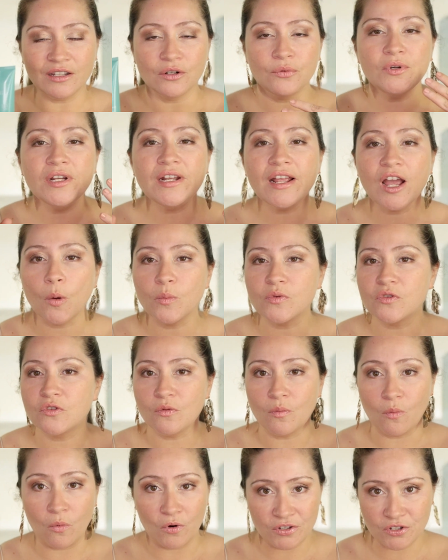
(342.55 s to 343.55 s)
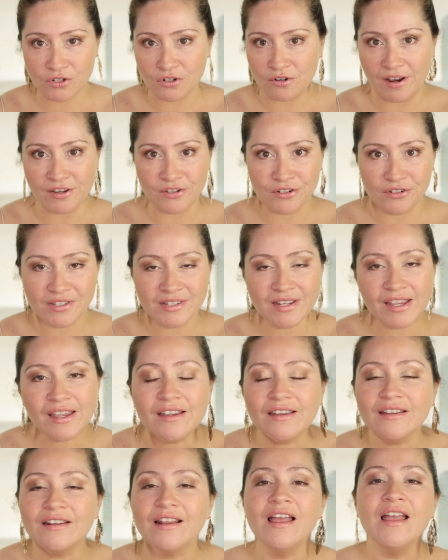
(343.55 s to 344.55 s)
that really helps to moisturize your
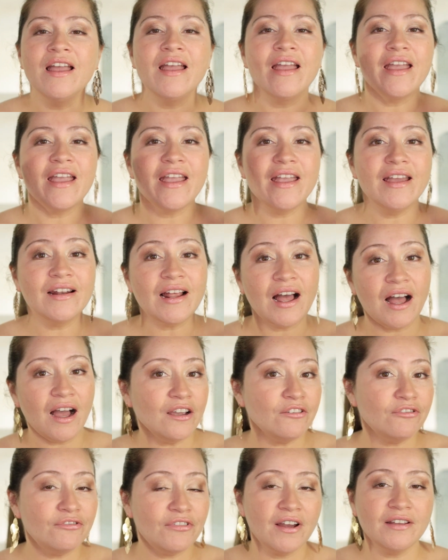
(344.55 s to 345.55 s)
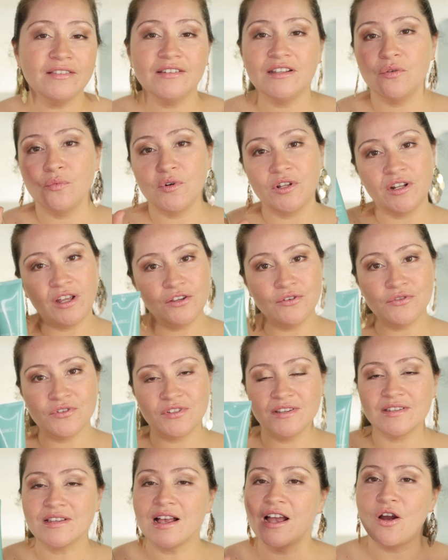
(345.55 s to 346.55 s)
skin. And I find that when I use
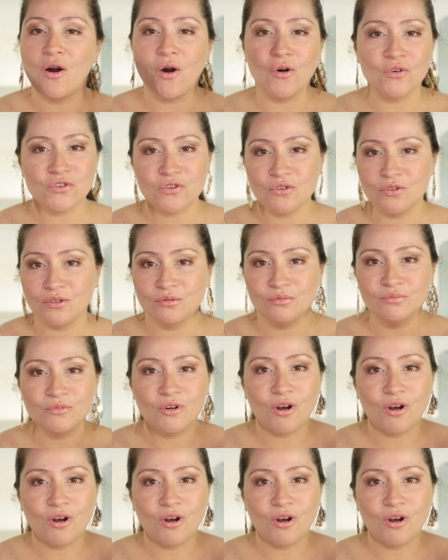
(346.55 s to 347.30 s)
this, I also